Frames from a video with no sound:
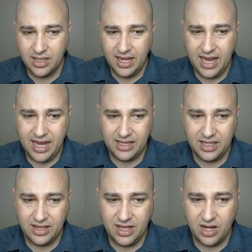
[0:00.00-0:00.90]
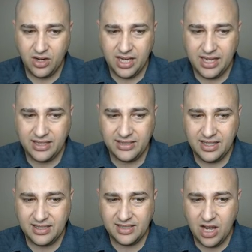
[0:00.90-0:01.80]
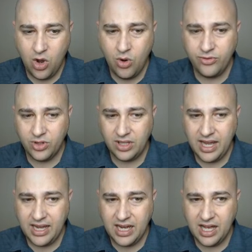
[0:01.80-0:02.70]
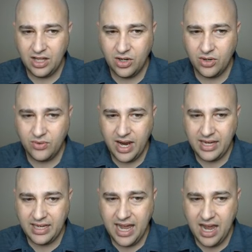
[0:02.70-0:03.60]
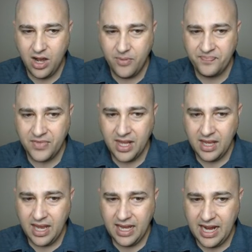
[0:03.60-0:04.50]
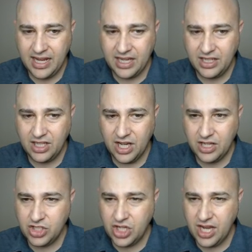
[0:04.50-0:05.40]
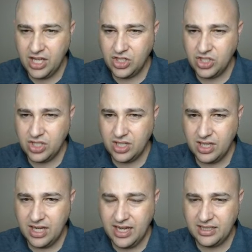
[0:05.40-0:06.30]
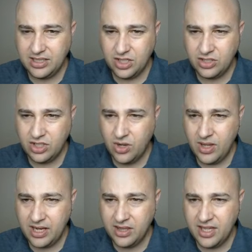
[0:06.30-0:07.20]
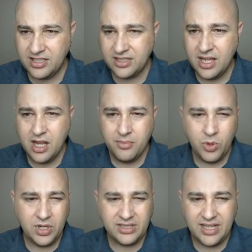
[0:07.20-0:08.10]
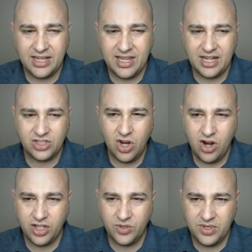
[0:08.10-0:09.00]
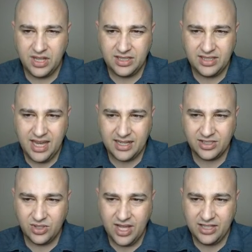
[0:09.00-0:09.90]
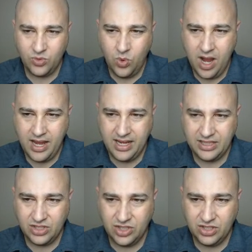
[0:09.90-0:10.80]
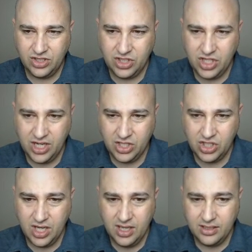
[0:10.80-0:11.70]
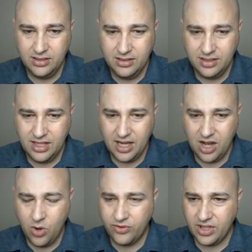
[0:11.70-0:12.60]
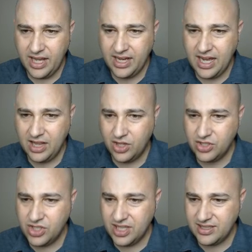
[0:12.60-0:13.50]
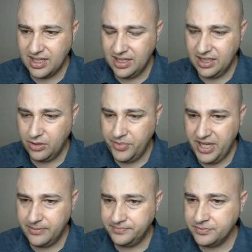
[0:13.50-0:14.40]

And there is this overlay color right now and I can uh, change it to go like this. But when it's like that, it's hard to read the text. So that's why it's good to change the overlay color just a little bit.